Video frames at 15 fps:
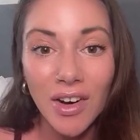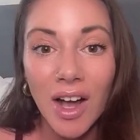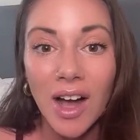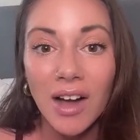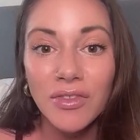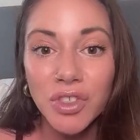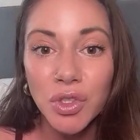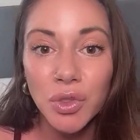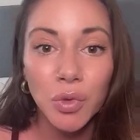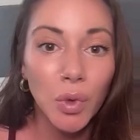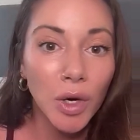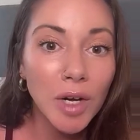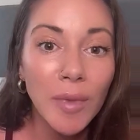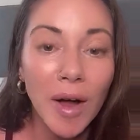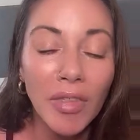And I don't have
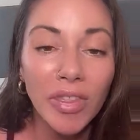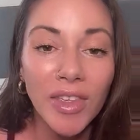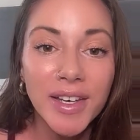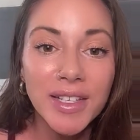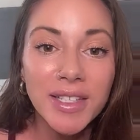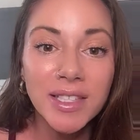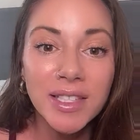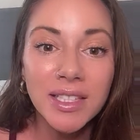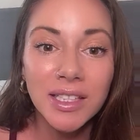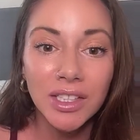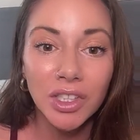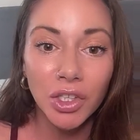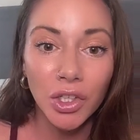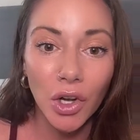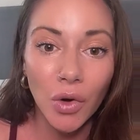to worry about this.
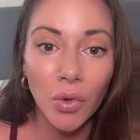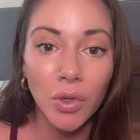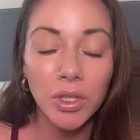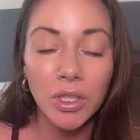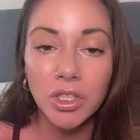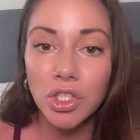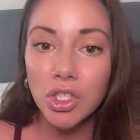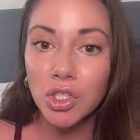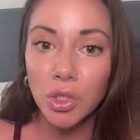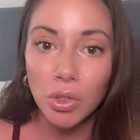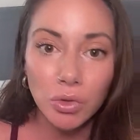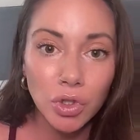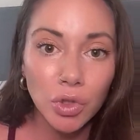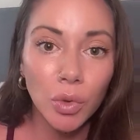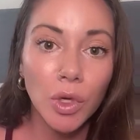And then
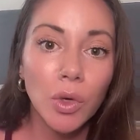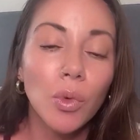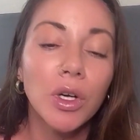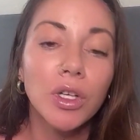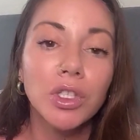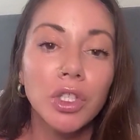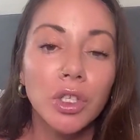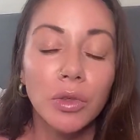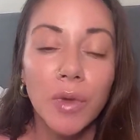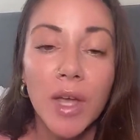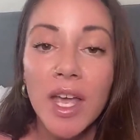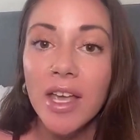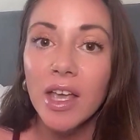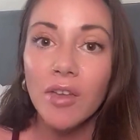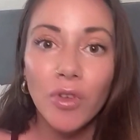just go do what you want to
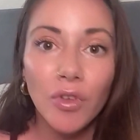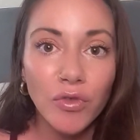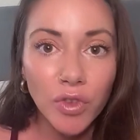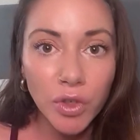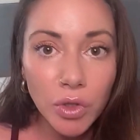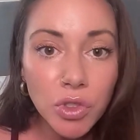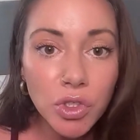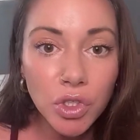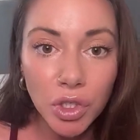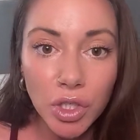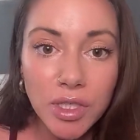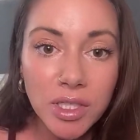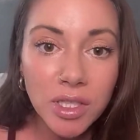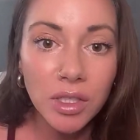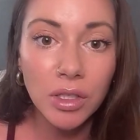do. If it
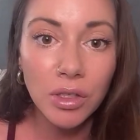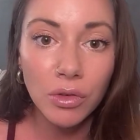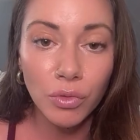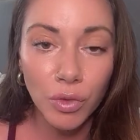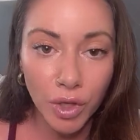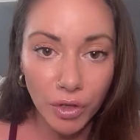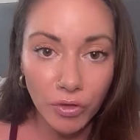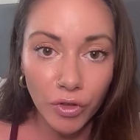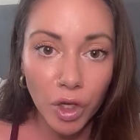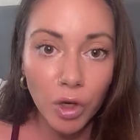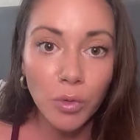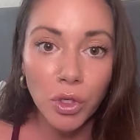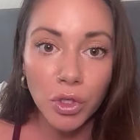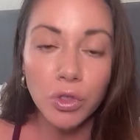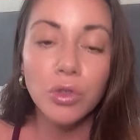feels good to
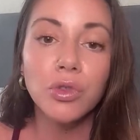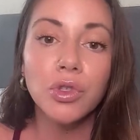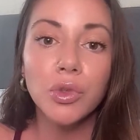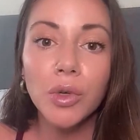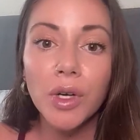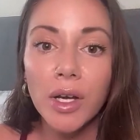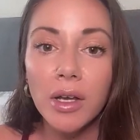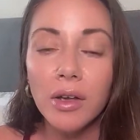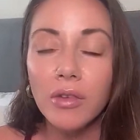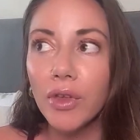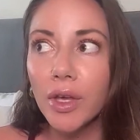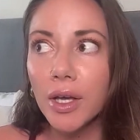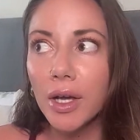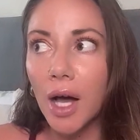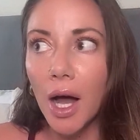reaffirm your new
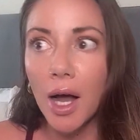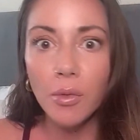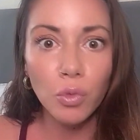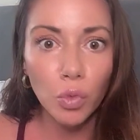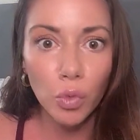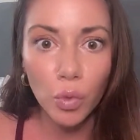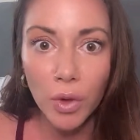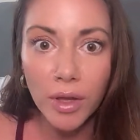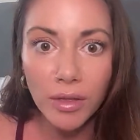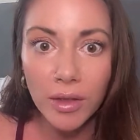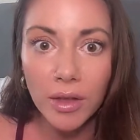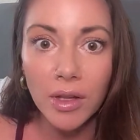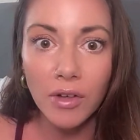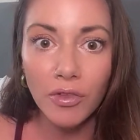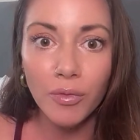story of like, I'm
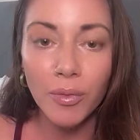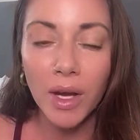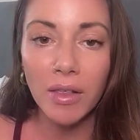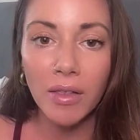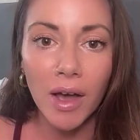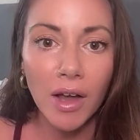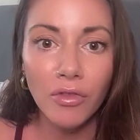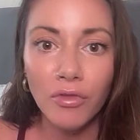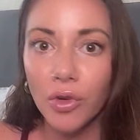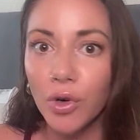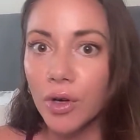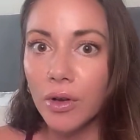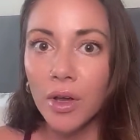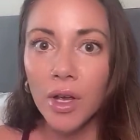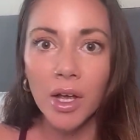with the love of my
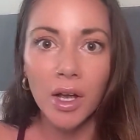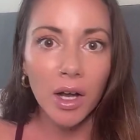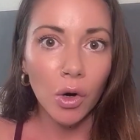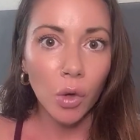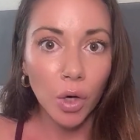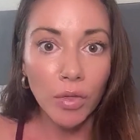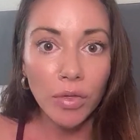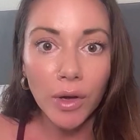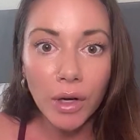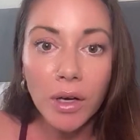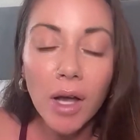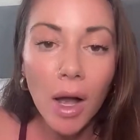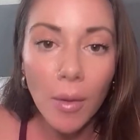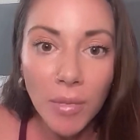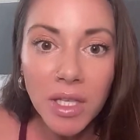life, or
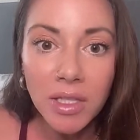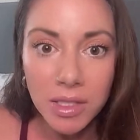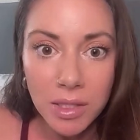they're